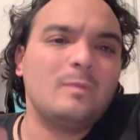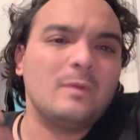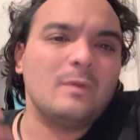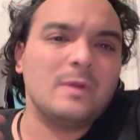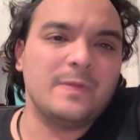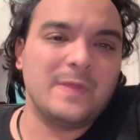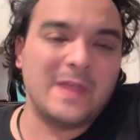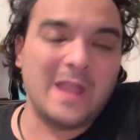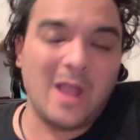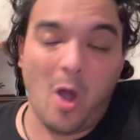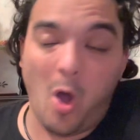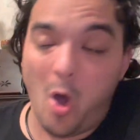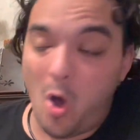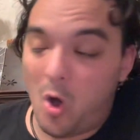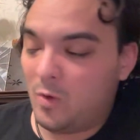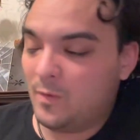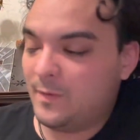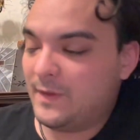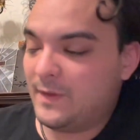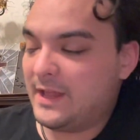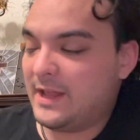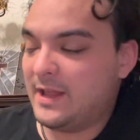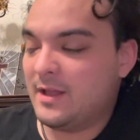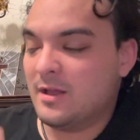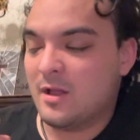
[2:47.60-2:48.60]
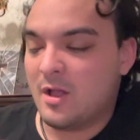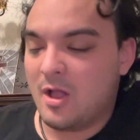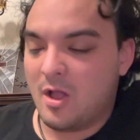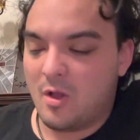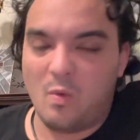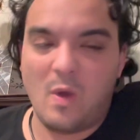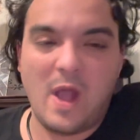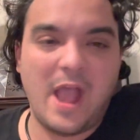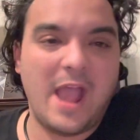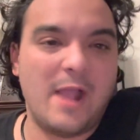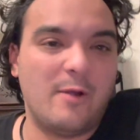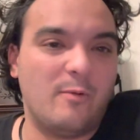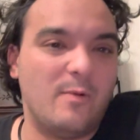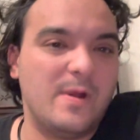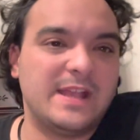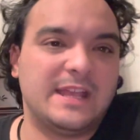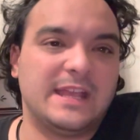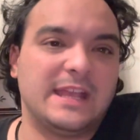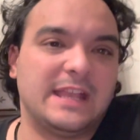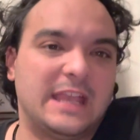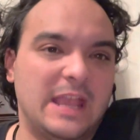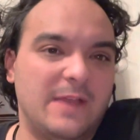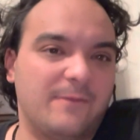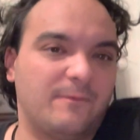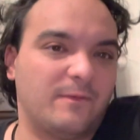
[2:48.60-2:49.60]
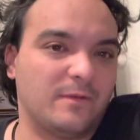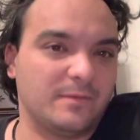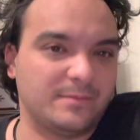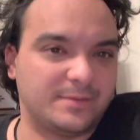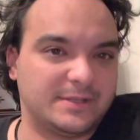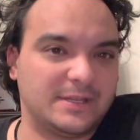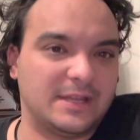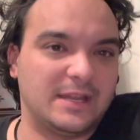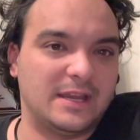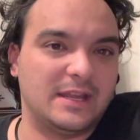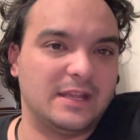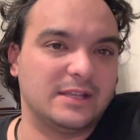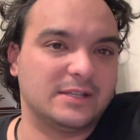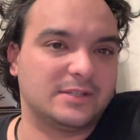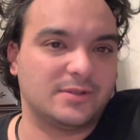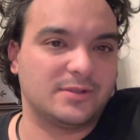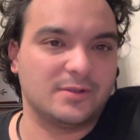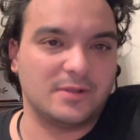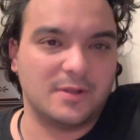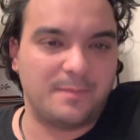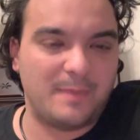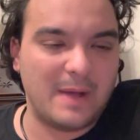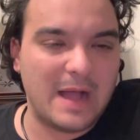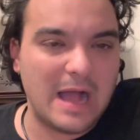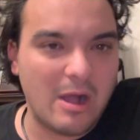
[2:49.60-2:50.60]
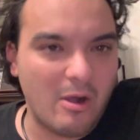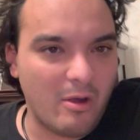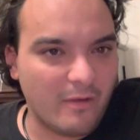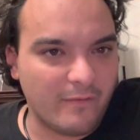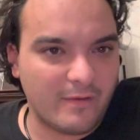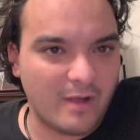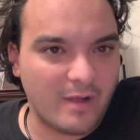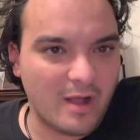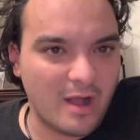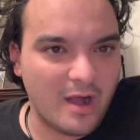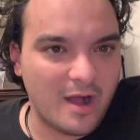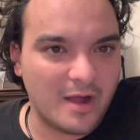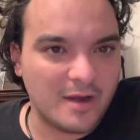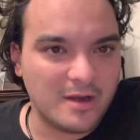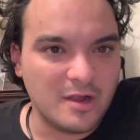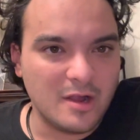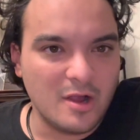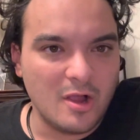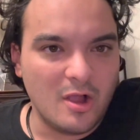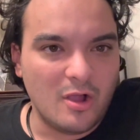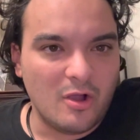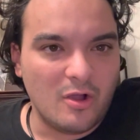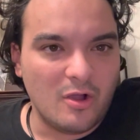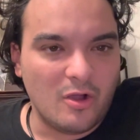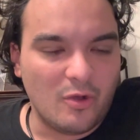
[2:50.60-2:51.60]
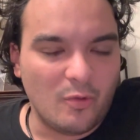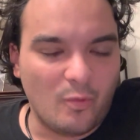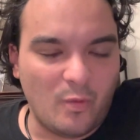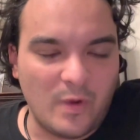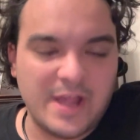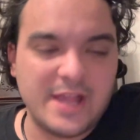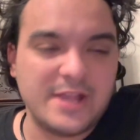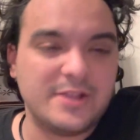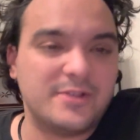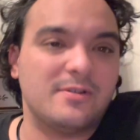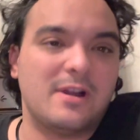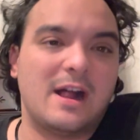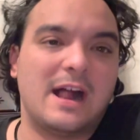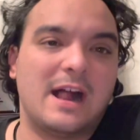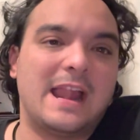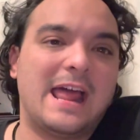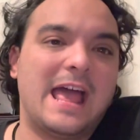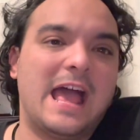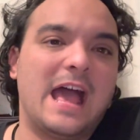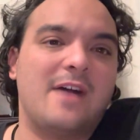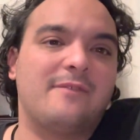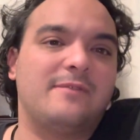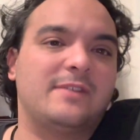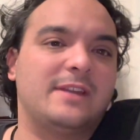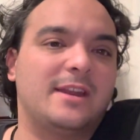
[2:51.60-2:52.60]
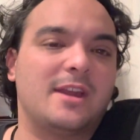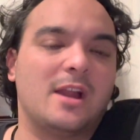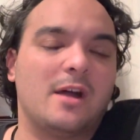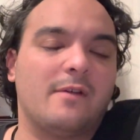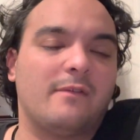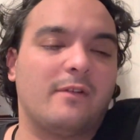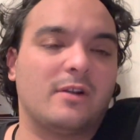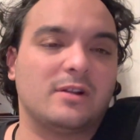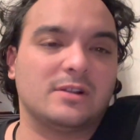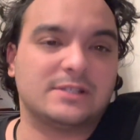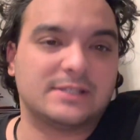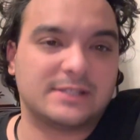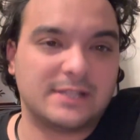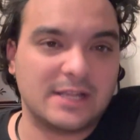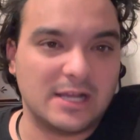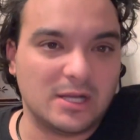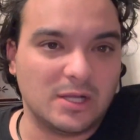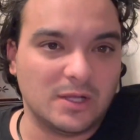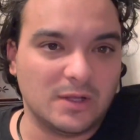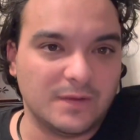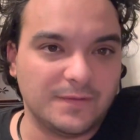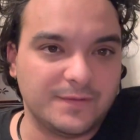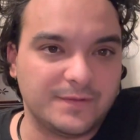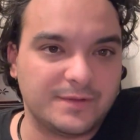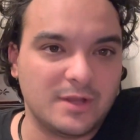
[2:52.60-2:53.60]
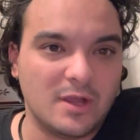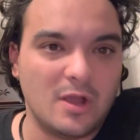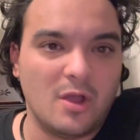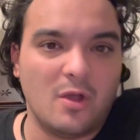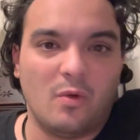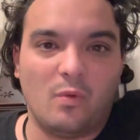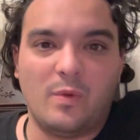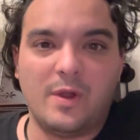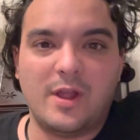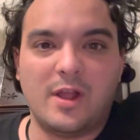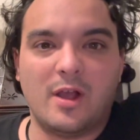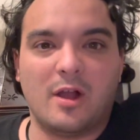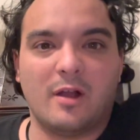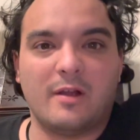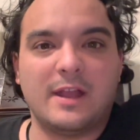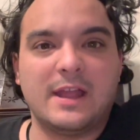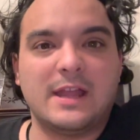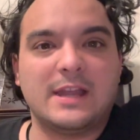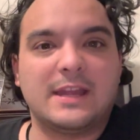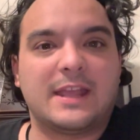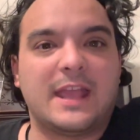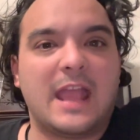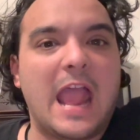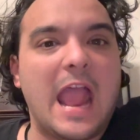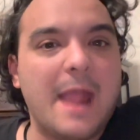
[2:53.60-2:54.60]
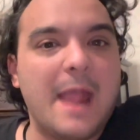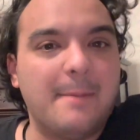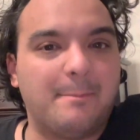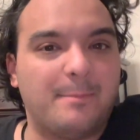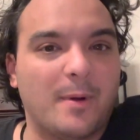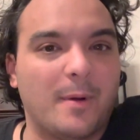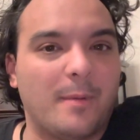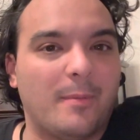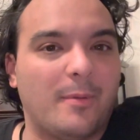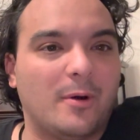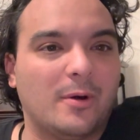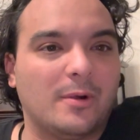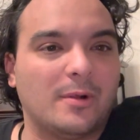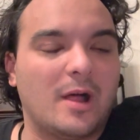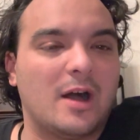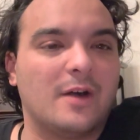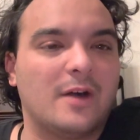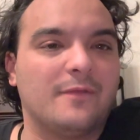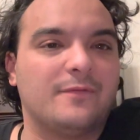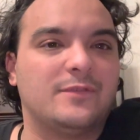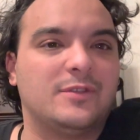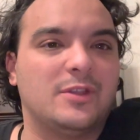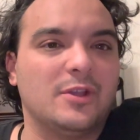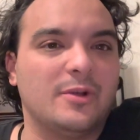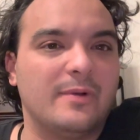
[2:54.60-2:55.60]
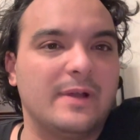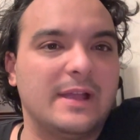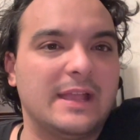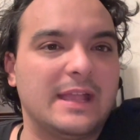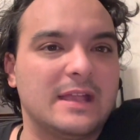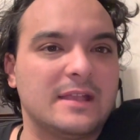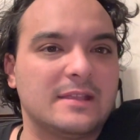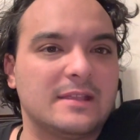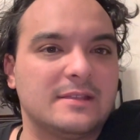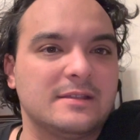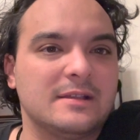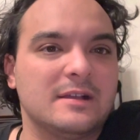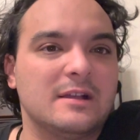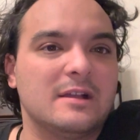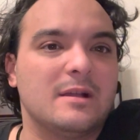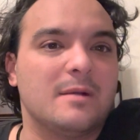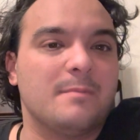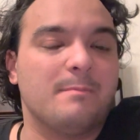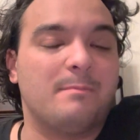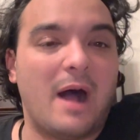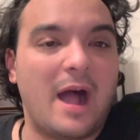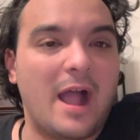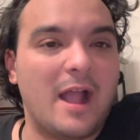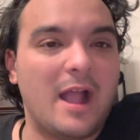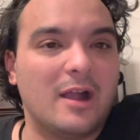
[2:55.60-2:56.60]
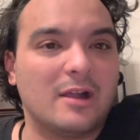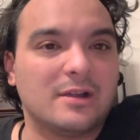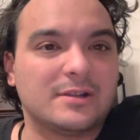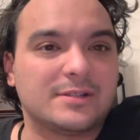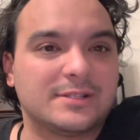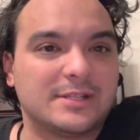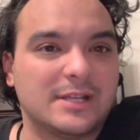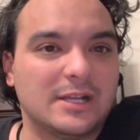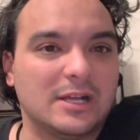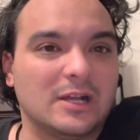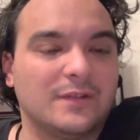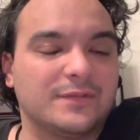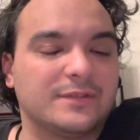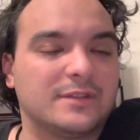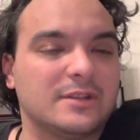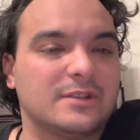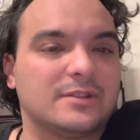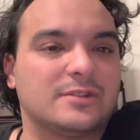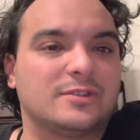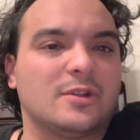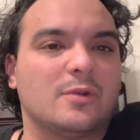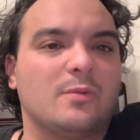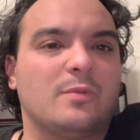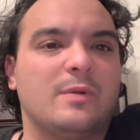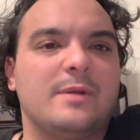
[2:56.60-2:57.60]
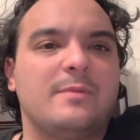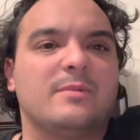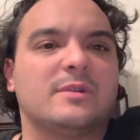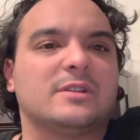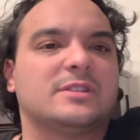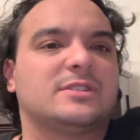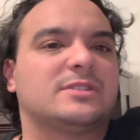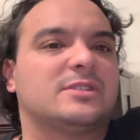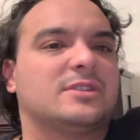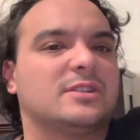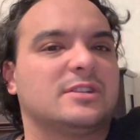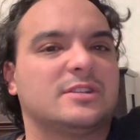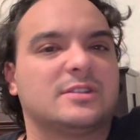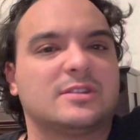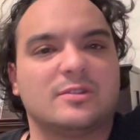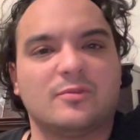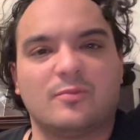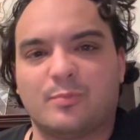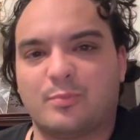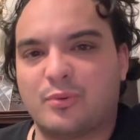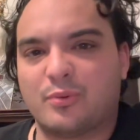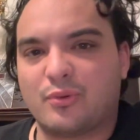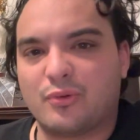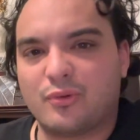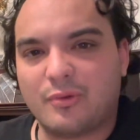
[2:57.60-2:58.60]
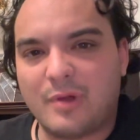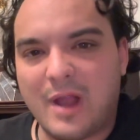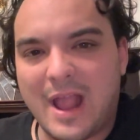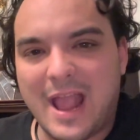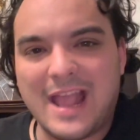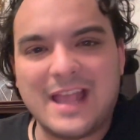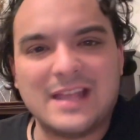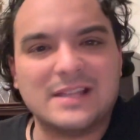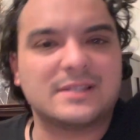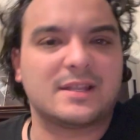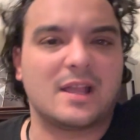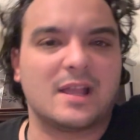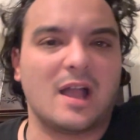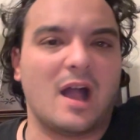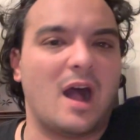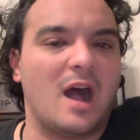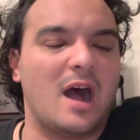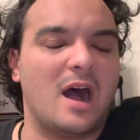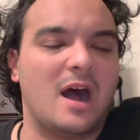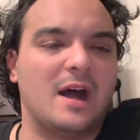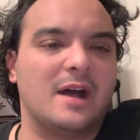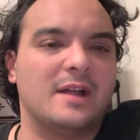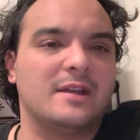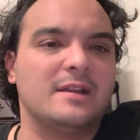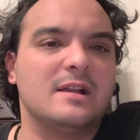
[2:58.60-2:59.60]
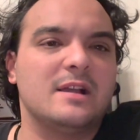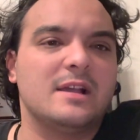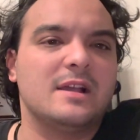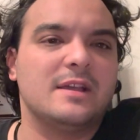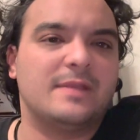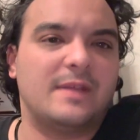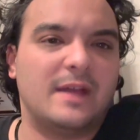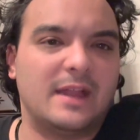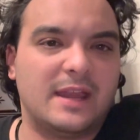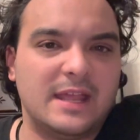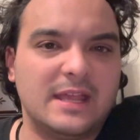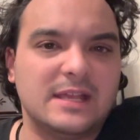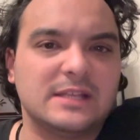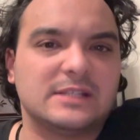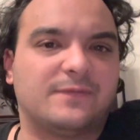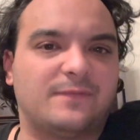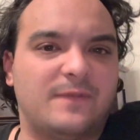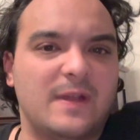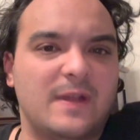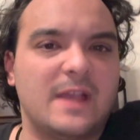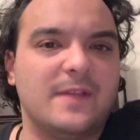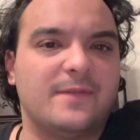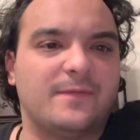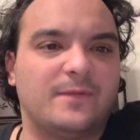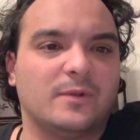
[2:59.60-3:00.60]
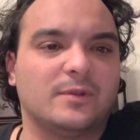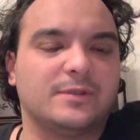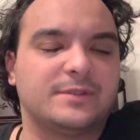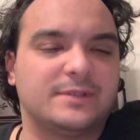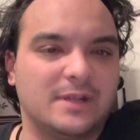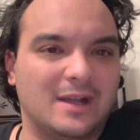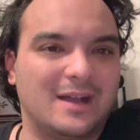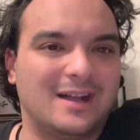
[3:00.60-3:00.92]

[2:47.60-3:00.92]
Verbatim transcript: The only way we can keep from sinning is through the power of God. We do not have it in of ourselves. We are incapable of doing it by ourselves, and so we must just praise God that he is faithful to